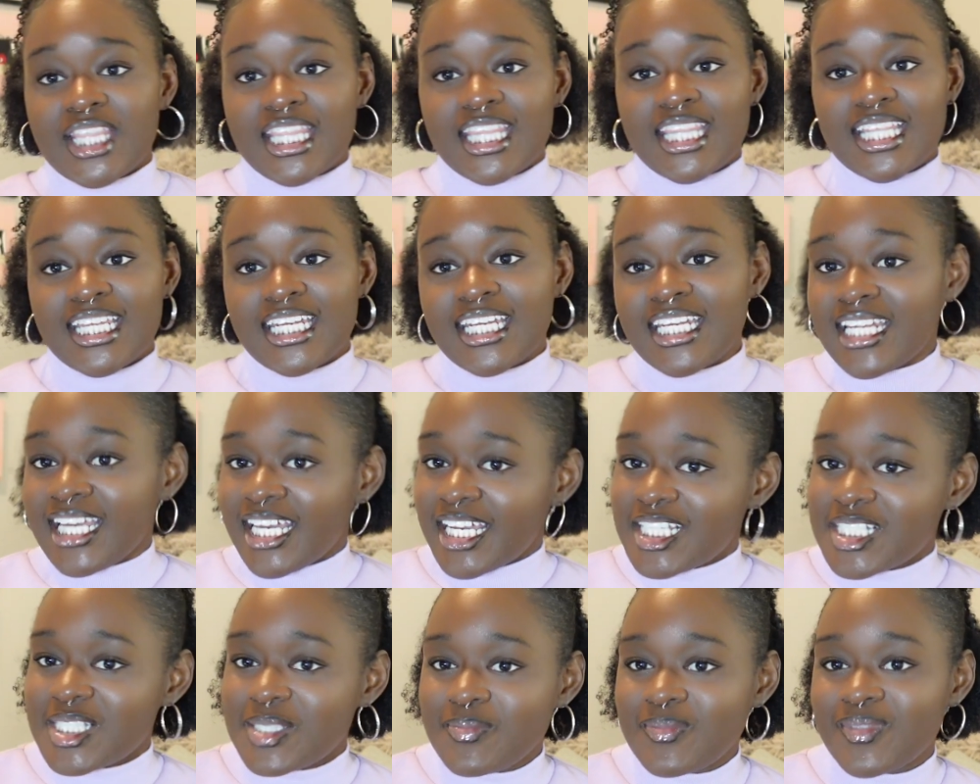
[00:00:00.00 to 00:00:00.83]
the
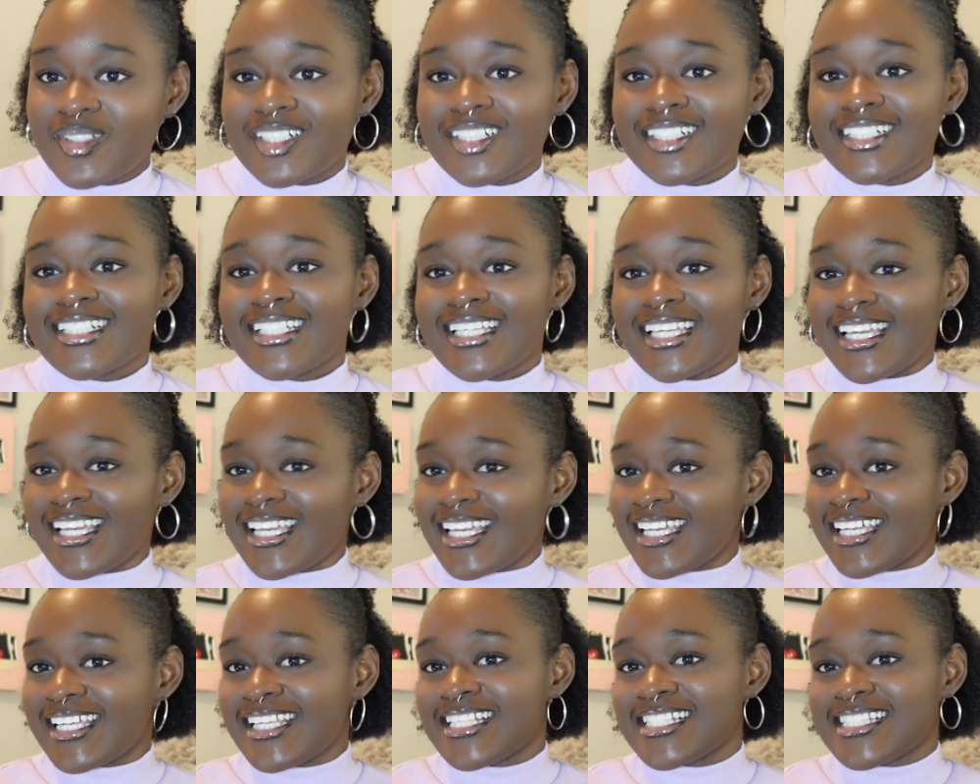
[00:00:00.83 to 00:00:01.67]
next book
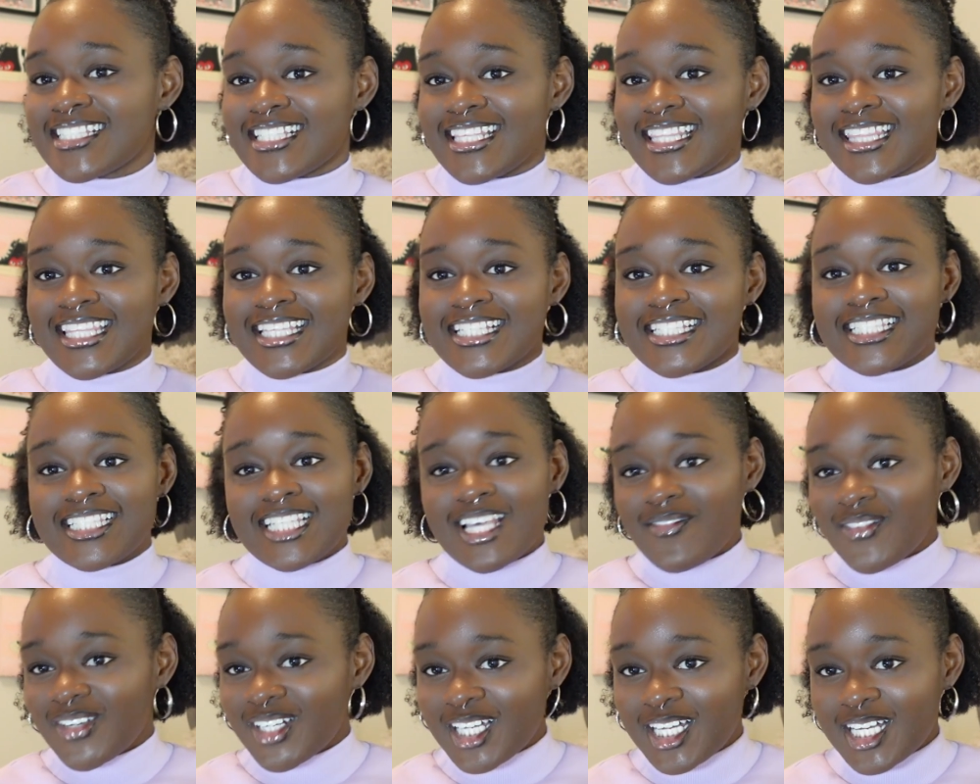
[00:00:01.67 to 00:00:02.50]
is The
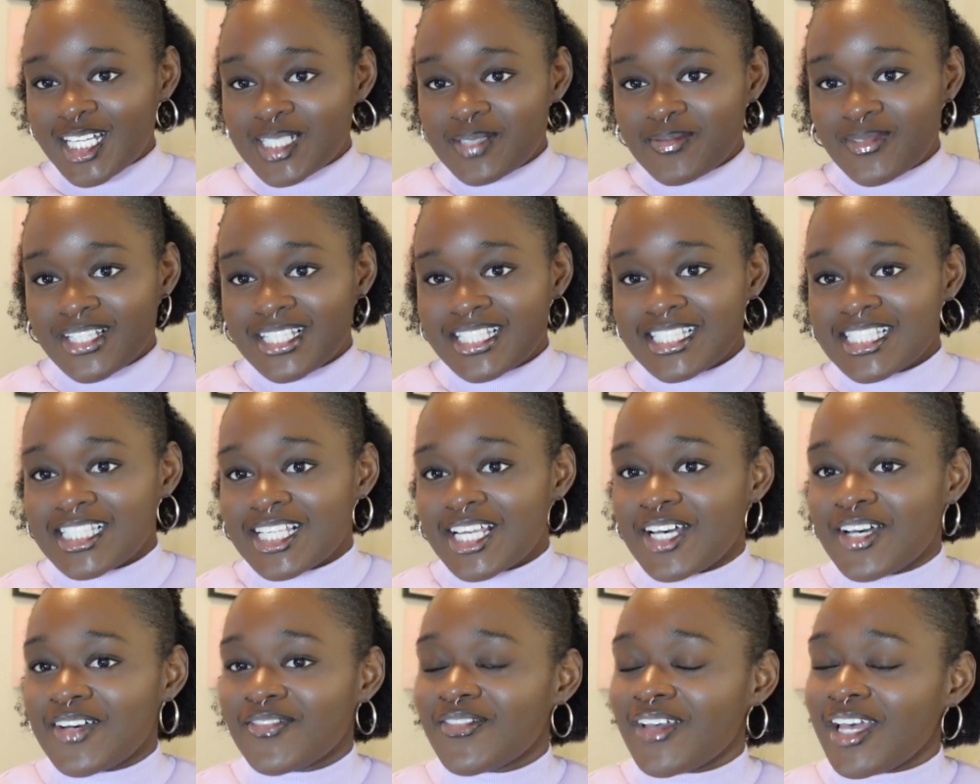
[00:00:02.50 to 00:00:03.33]
7 Husbands
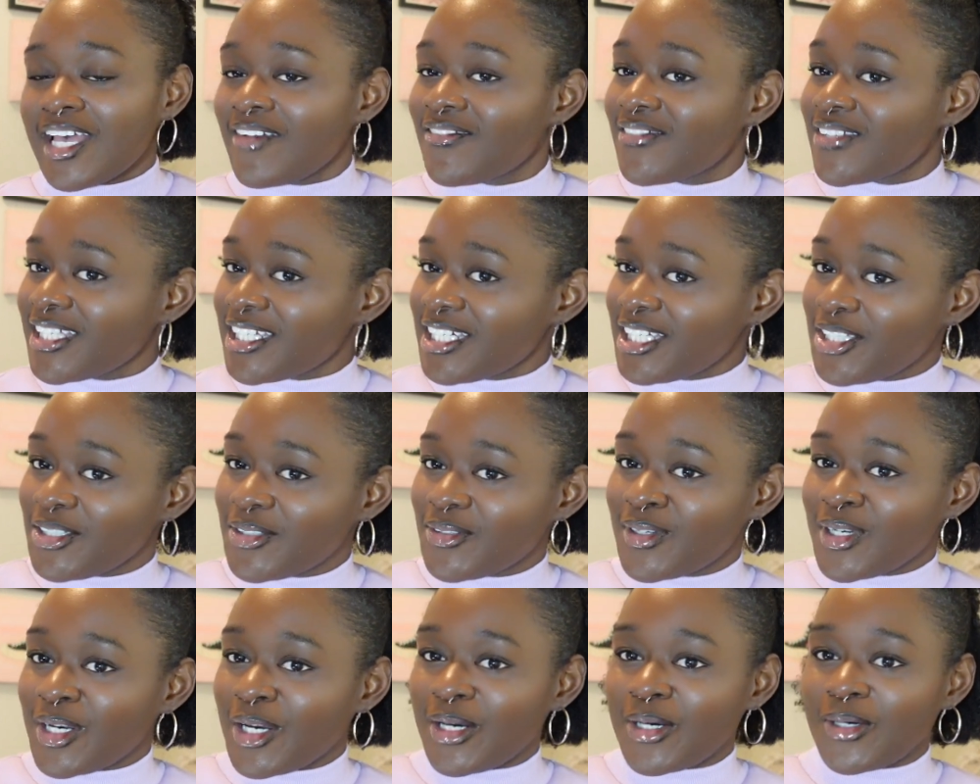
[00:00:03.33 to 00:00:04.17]
of Evelyn
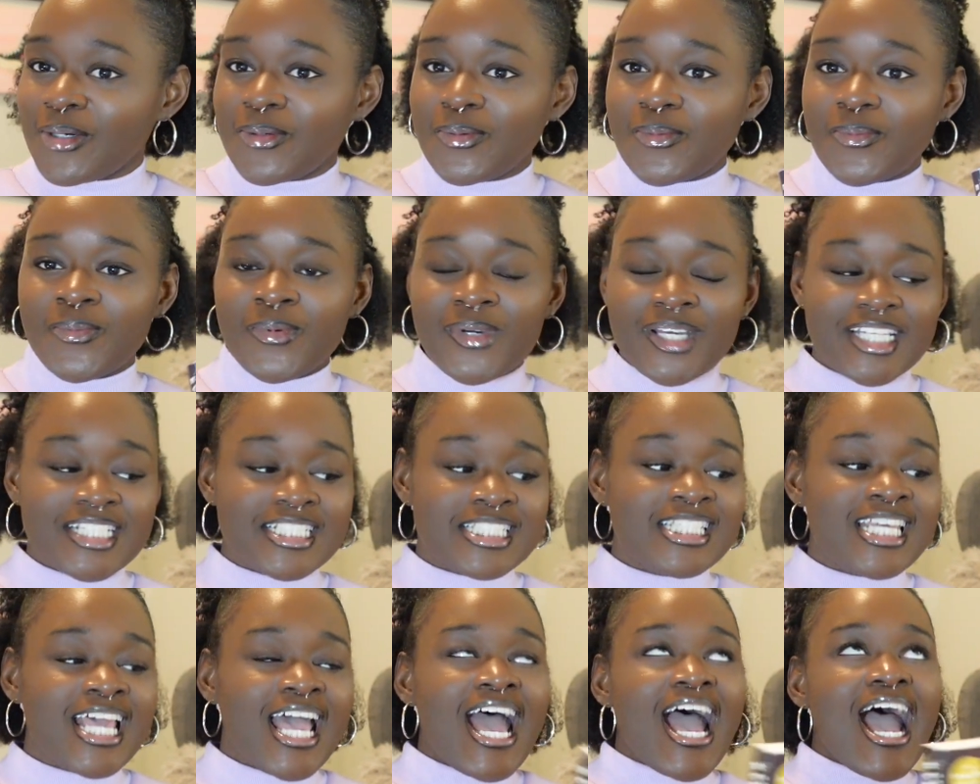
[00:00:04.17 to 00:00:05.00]
Hugo,
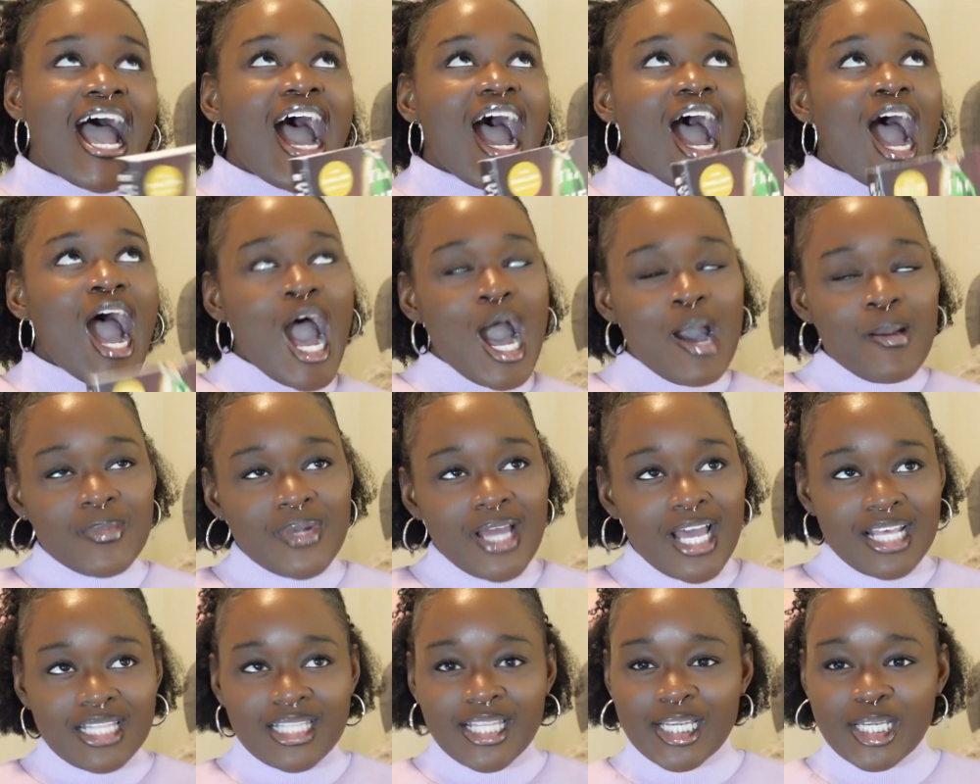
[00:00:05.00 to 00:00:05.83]
which I'm
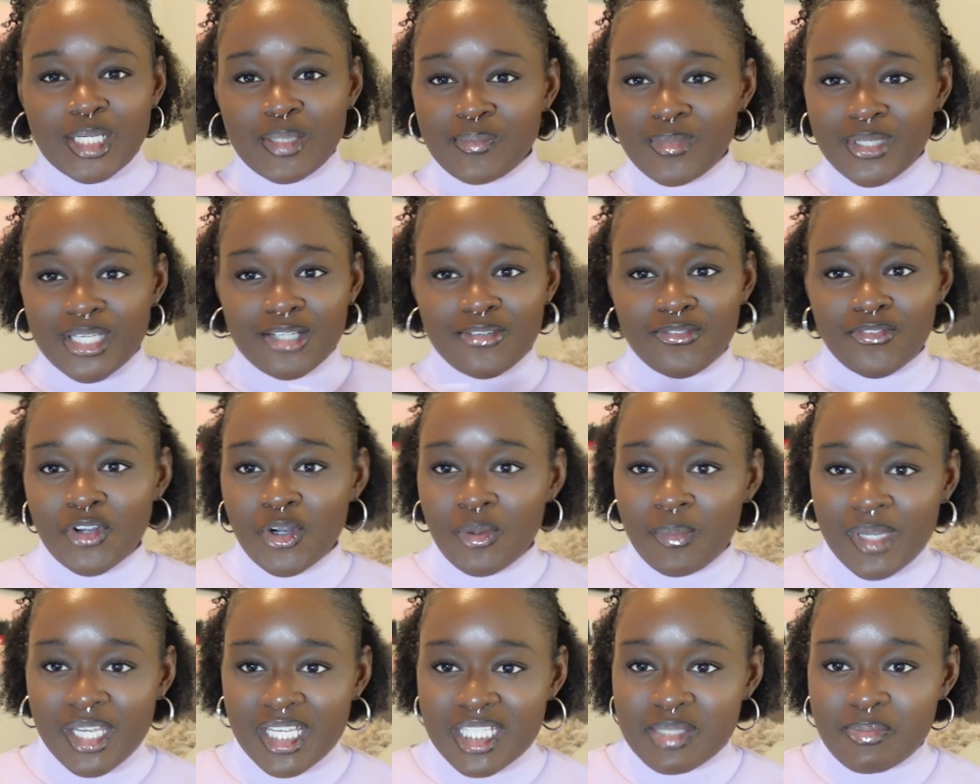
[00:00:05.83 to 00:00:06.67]
not like a big
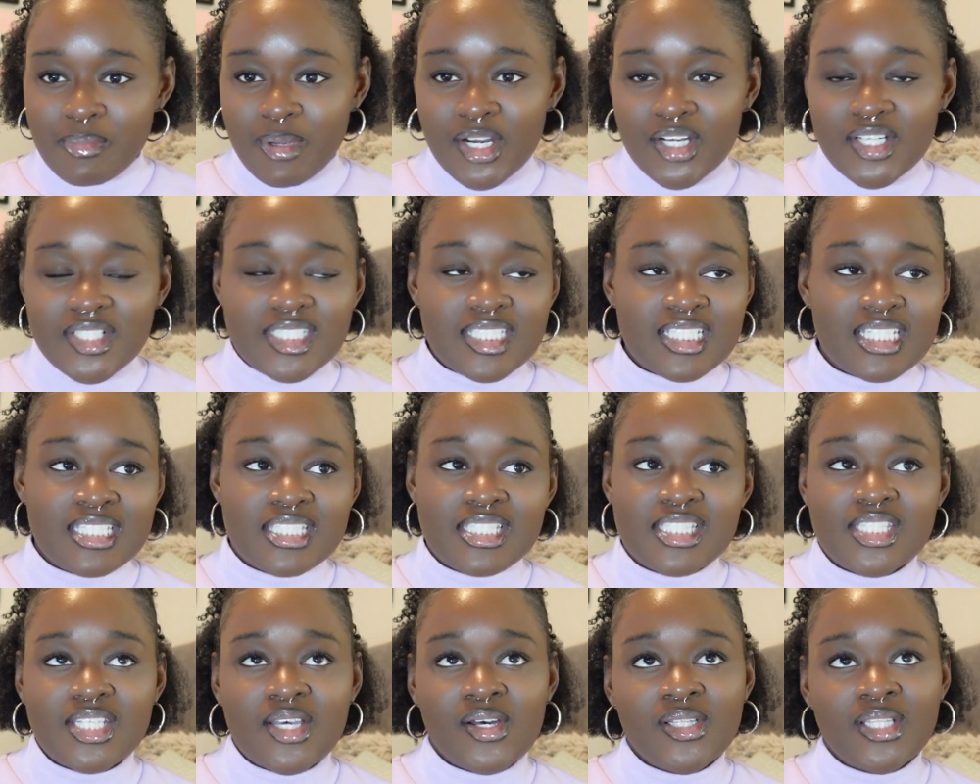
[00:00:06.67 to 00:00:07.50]
romance person,
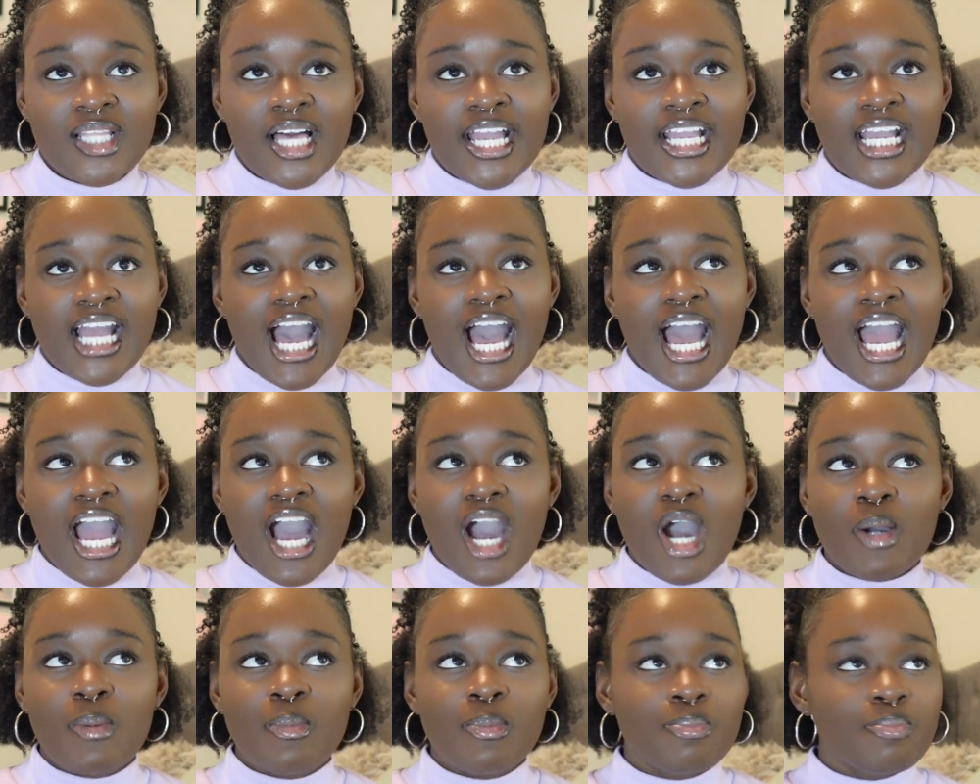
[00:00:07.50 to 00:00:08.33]
so like I
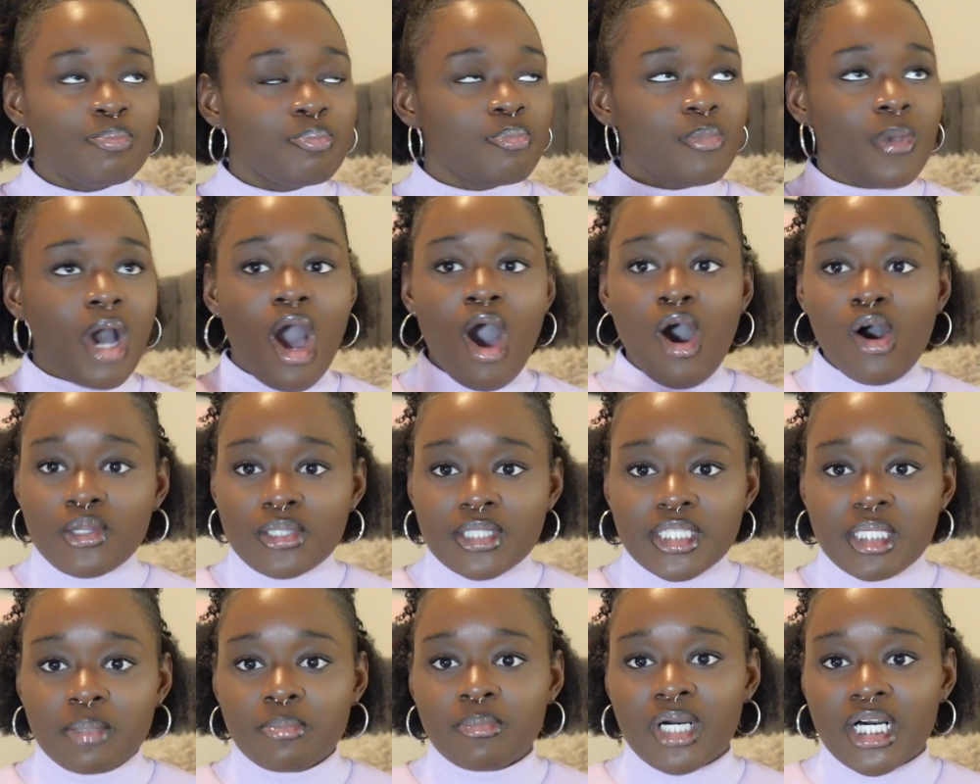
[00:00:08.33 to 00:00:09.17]

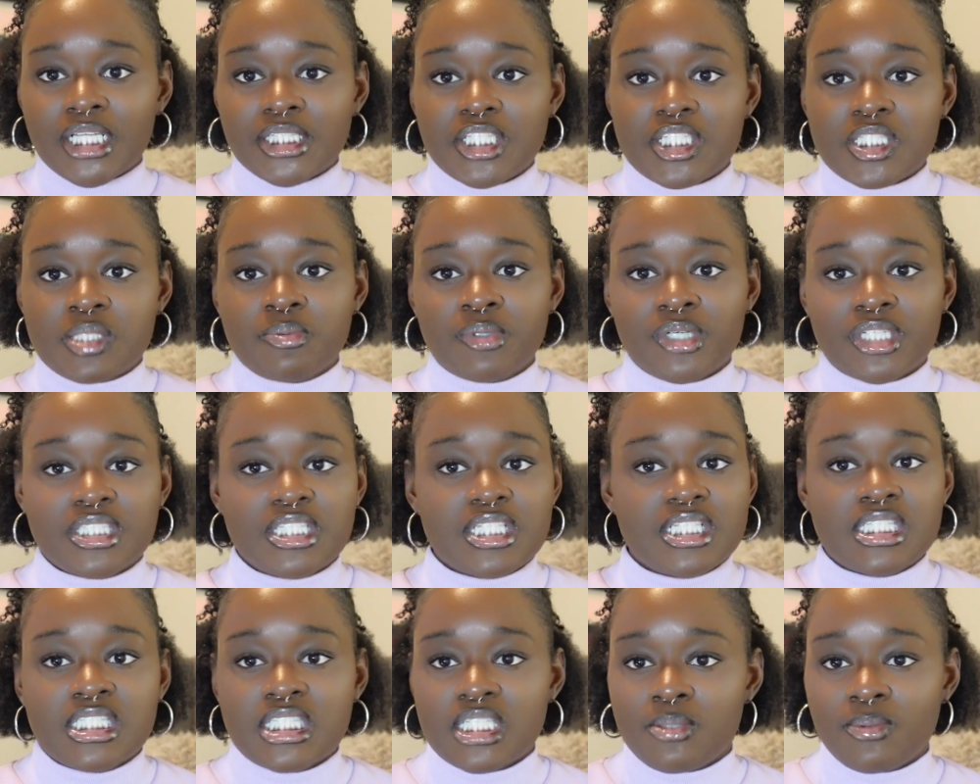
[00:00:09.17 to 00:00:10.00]
only bought this book
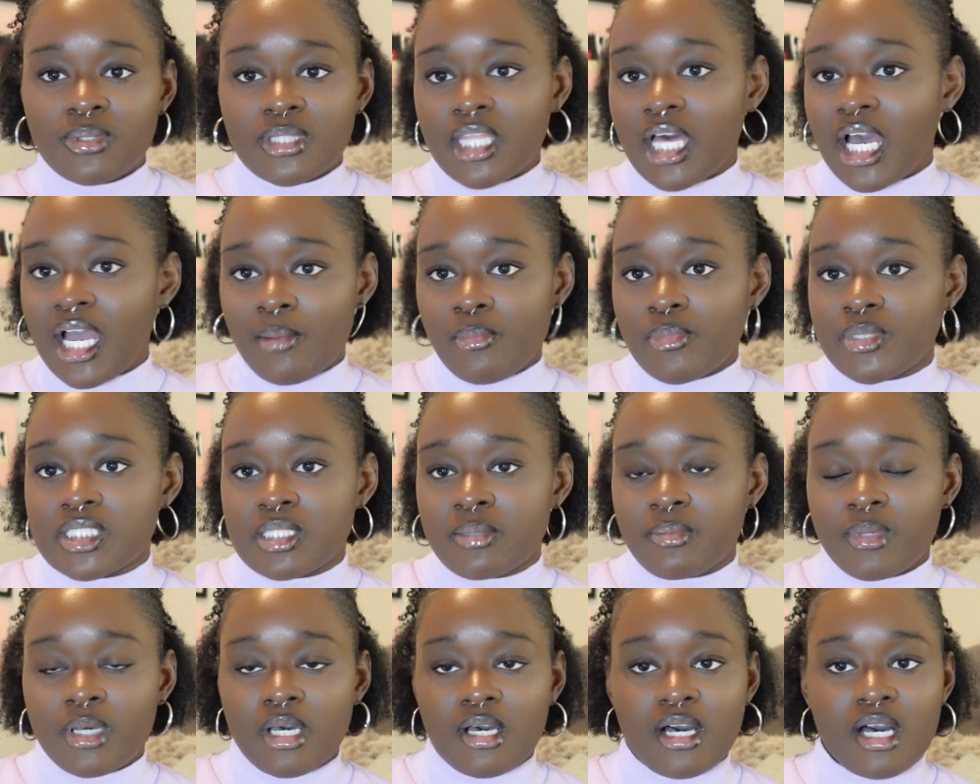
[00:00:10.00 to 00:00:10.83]
to see what the hype was
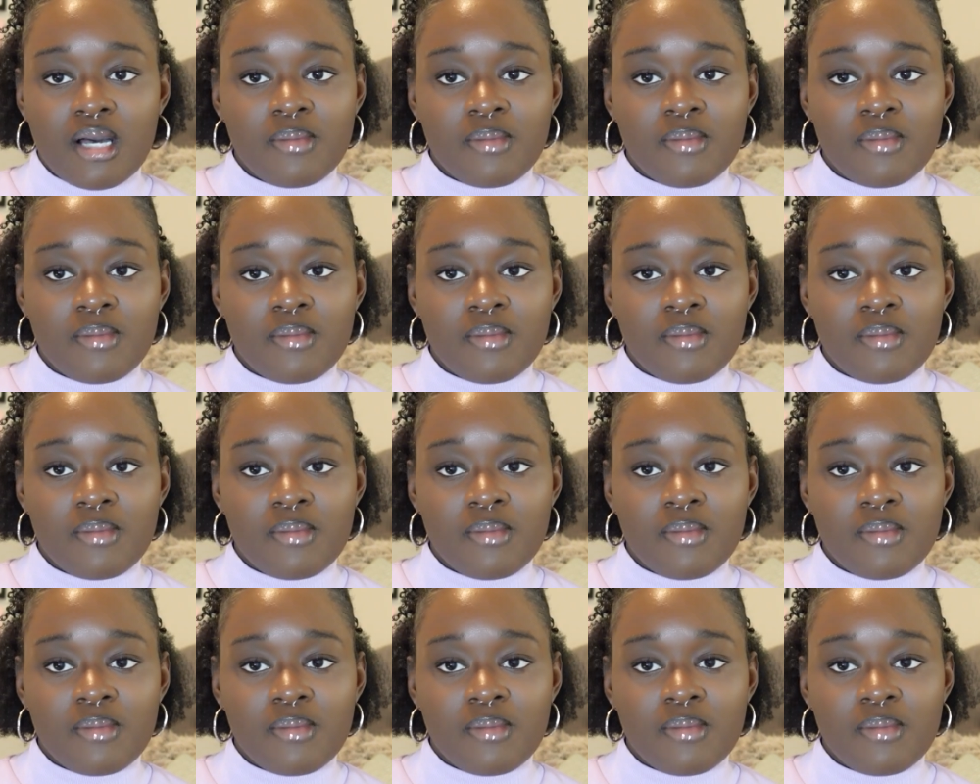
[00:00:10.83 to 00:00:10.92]
about.